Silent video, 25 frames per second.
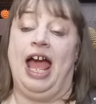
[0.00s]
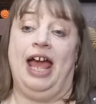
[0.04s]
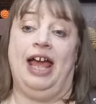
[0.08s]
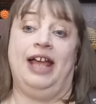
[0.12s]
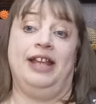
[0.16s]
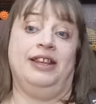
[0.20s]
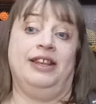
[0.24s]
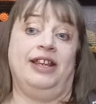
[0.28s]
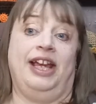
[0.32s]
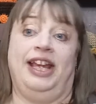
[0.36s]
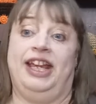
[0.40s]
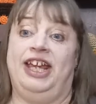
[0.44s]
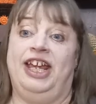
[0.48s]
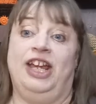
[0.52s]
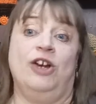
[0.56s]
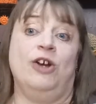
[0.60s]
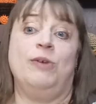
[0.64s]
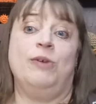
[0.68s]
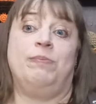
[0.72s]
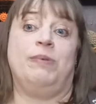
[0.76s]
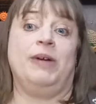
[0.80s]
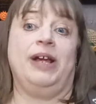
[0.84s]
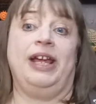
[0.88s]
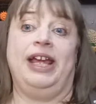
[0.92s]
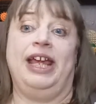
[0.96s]
And like he
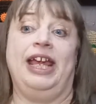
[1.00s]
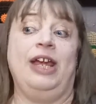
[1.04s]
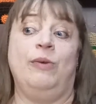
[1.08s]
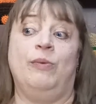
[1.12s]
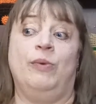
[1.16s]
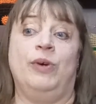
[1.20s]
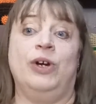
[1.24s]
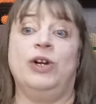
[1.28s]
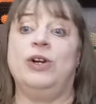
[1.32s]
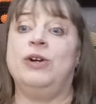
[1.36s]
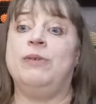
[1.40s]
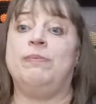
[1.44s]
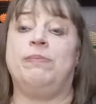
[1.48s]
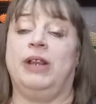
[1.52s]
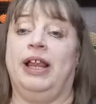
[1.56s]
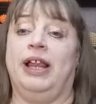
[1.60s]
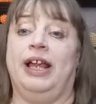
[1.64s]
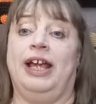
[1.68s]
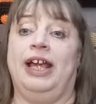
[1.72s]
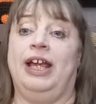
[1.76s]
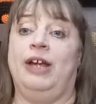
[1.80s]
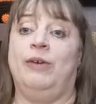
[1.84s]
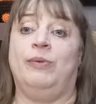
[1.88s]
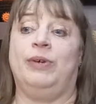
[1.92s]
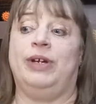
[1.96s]
will
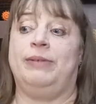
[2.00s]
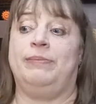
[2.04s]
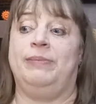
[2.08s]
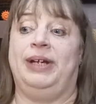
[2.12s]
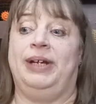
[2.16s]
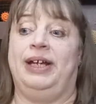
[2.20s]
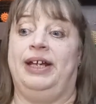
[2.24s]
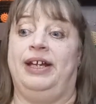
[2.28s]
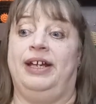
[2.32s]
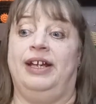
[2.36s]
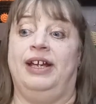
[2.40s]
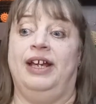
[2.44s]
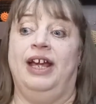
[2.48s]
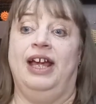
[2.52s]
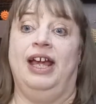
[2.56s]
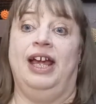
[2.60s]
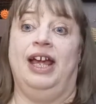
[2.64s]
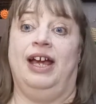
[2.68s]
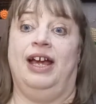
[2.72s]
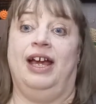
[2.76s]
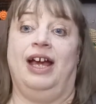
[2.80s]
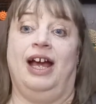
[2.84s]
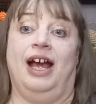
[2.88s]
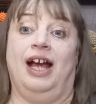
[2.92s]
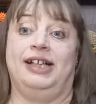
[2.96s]
play with me.
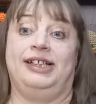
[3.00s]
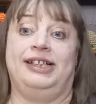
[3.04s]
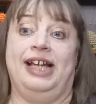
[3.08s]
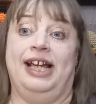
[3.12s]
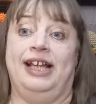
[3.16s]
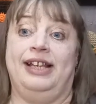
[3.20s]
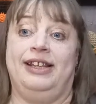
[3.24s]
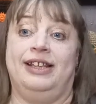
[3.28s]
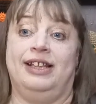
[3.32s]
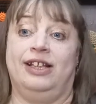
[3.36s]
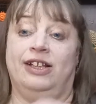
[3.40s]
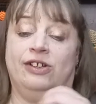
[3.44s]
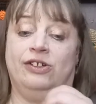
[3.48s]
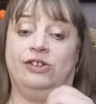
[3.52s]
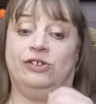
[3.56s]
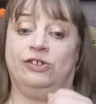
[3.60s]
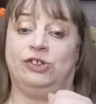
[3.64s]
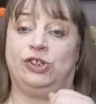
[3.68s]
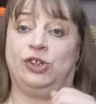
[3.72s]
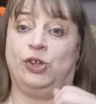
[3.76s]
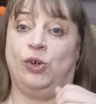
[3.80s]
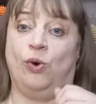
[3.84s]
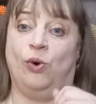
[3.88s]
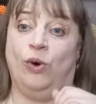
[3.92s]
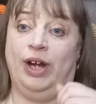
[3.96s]
I take the little
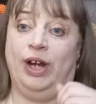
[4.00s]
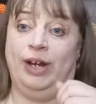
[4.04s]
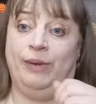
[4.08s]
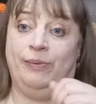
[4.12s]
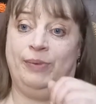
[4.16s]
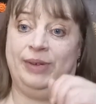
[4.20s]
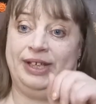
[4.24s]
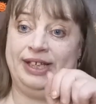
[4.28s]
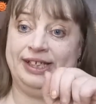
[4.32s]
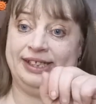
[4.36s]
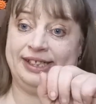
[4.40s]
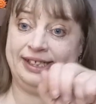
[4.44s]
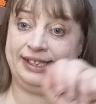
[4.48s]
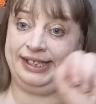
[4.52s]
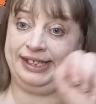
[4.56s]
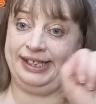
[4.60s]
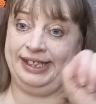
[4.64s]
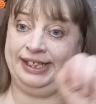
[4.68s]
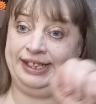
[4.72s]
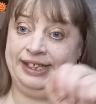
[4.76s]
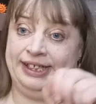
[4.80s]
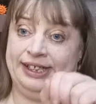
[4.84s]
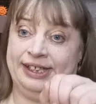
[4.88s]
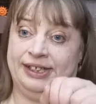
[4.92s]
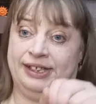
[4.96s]
toy with the
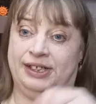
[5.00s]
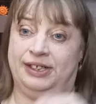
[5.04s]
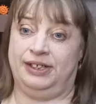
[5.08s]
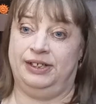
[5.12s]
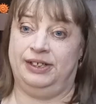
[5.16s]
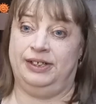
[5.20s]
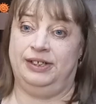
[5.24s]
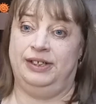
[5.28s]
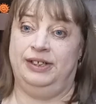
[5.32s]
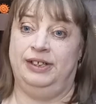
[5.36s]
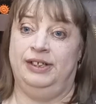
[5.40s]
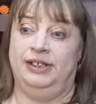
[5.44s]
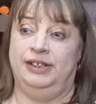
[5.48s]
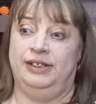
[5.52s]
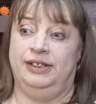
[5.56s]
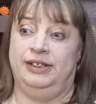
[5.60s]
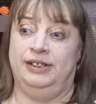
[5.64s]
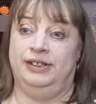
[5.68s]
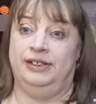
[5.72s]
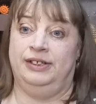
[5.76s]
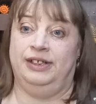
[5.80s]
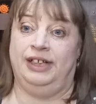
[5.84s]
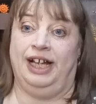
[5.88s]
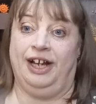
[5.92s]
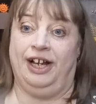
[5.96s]
stick
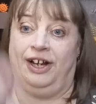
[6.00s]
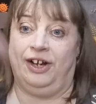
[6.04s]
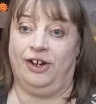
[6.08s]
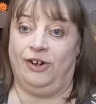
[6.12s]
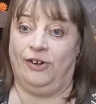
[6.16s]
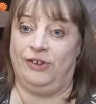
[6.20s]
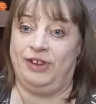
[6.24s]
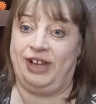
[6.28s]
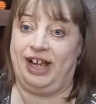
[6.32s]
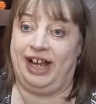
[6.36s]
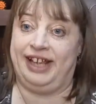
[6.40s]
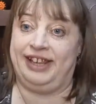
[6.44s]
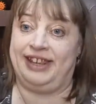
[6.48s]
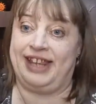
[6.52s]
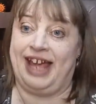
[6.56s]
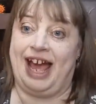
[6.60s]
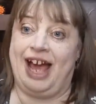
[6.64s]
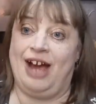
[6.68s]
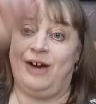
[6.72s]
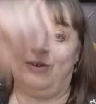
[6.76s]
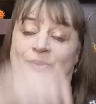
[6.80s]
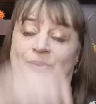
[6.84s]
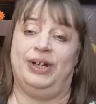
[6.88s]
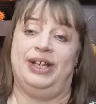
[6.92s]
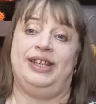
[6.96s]
and go like
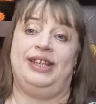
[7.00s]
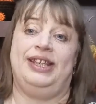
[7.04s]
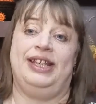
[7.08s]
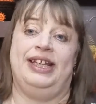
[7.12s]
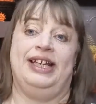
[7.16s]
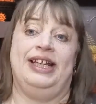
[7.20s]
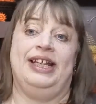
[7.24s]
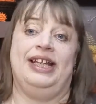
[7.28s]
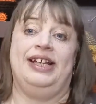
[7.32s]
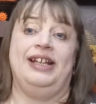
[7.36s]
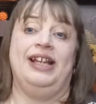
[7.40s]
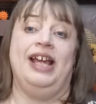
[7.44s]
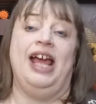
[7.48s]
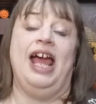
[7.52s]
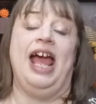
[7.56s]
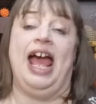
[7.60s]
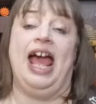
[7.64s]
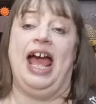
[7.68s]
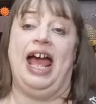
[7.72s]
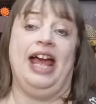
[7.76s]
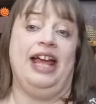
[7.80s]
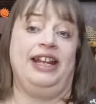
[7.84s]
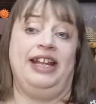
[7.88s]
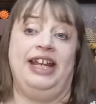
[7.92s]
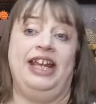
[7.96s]
that with it.
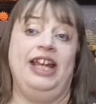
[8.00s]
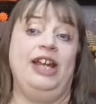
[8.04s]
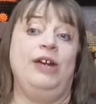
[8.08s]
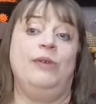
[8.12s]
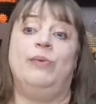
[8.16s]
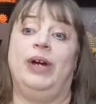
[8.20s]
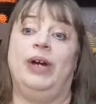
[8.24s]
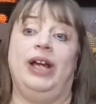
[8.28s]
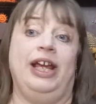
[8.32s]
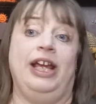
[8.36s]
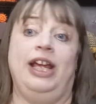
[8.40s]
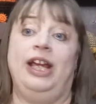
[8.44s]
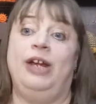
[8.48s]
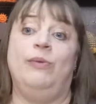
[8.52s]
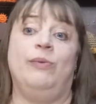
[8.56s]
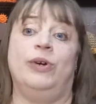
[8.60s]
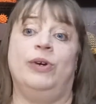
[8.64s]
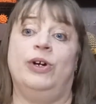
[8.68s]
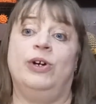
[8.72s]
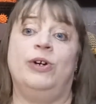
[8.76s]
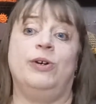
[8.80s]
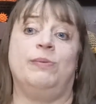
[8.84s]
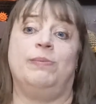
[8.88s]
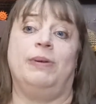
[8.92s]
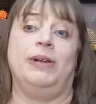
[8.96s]
And he
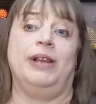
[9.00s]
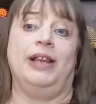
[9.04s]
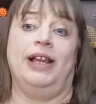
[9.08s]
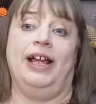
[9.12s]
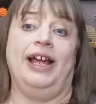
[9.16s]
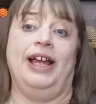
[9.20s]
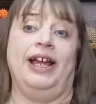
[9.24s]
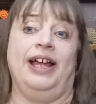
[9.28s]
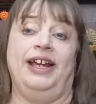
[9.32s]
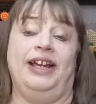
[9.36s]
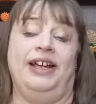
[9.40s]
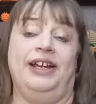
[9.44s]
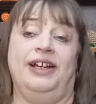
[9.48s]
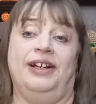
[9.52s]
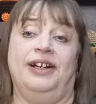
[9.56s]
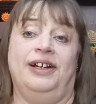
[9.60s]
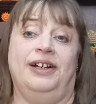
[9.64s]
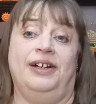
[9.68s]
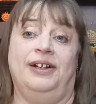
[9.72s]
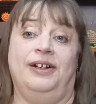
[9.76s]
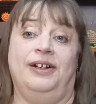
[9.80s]
will play.